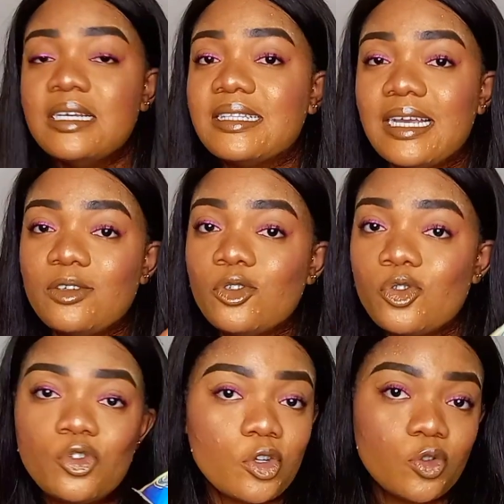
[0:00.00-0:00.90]
that I use
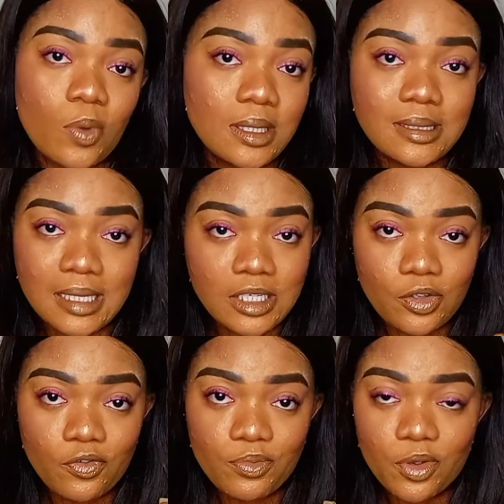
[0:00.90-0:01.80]
just 1 sachet
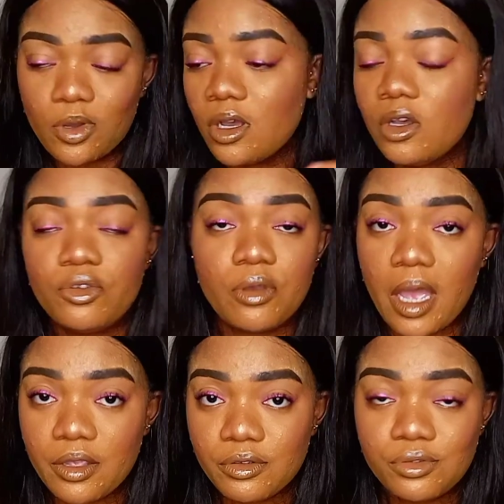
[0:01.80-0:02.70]
of milk. You
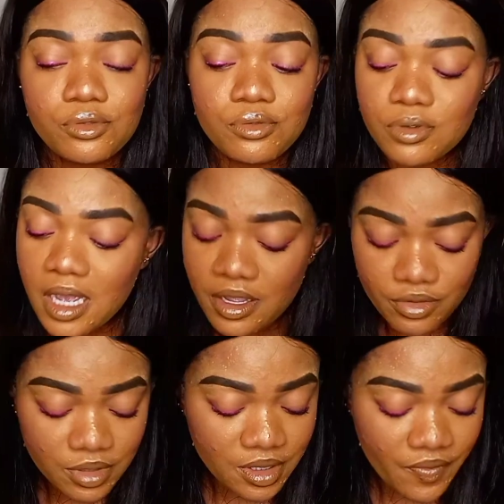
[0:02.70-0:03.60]
can use 2, you can
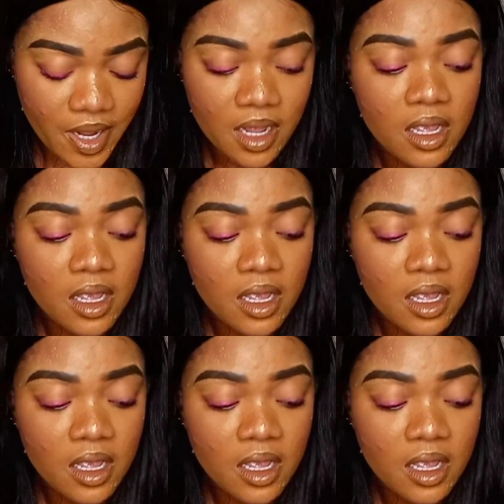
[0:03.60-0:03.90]
use 3.